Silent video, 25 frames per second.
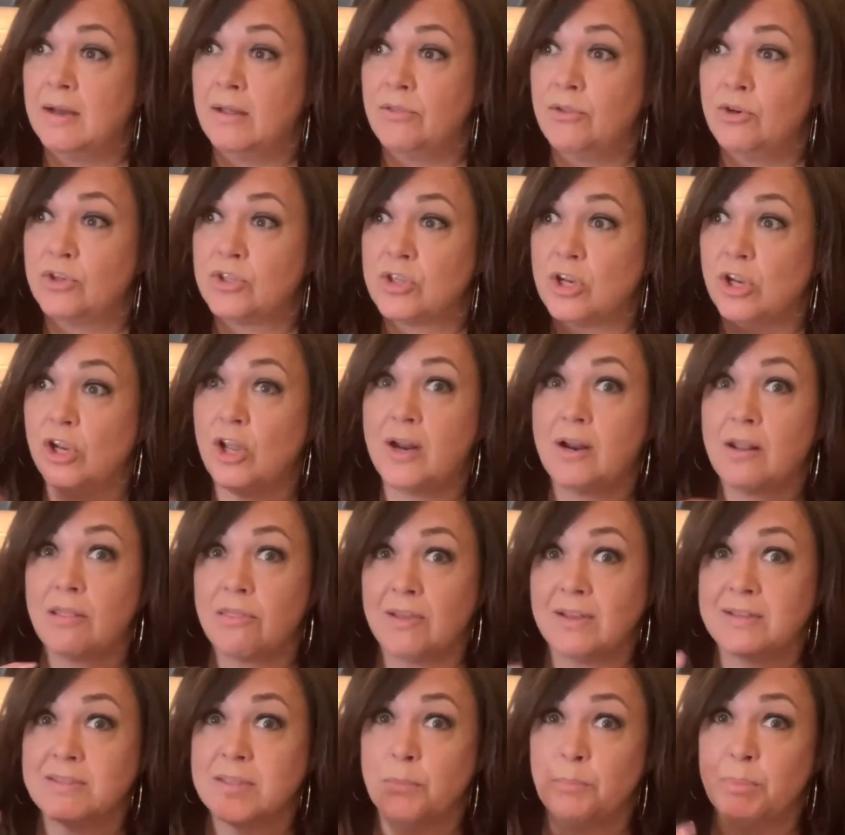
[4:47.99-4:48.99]
There's a lot of
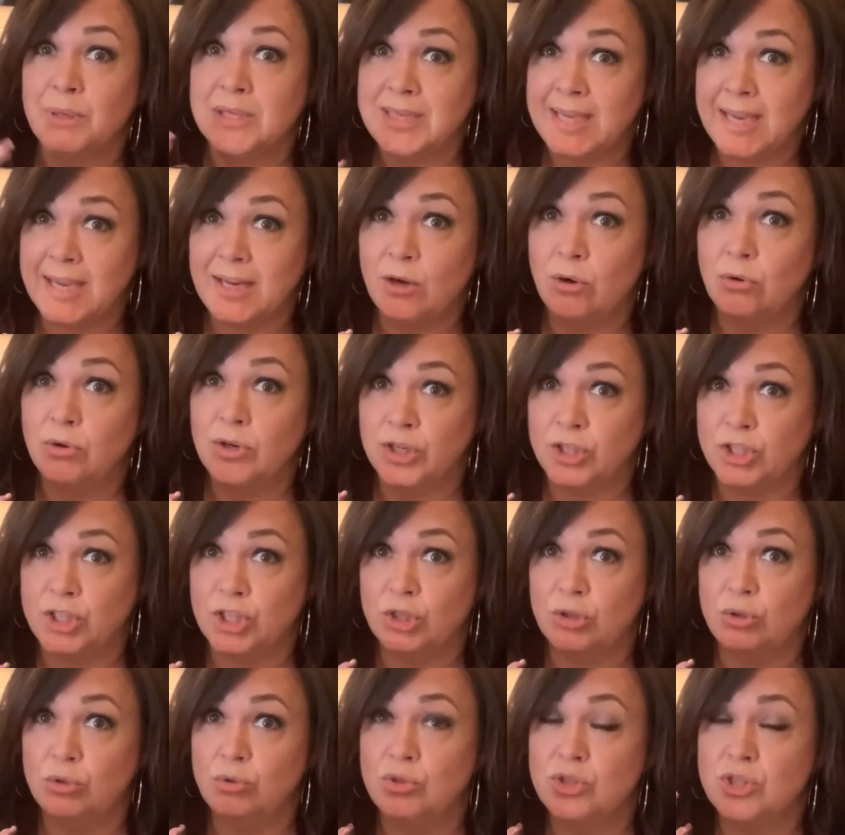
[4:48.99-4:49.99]
things that potato can
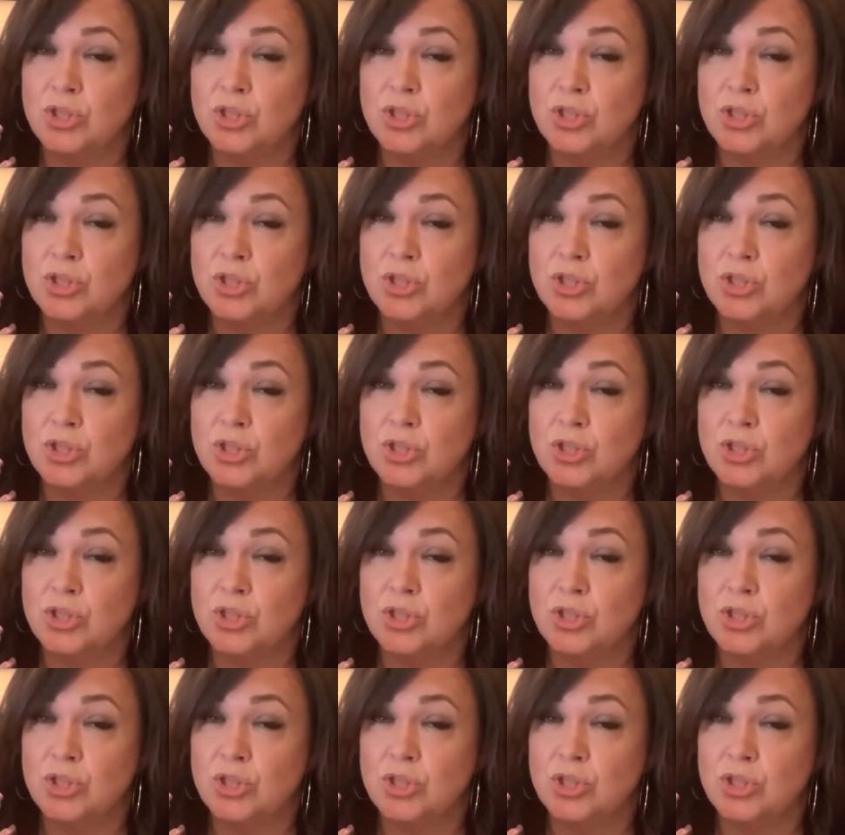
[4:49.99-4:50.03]
do.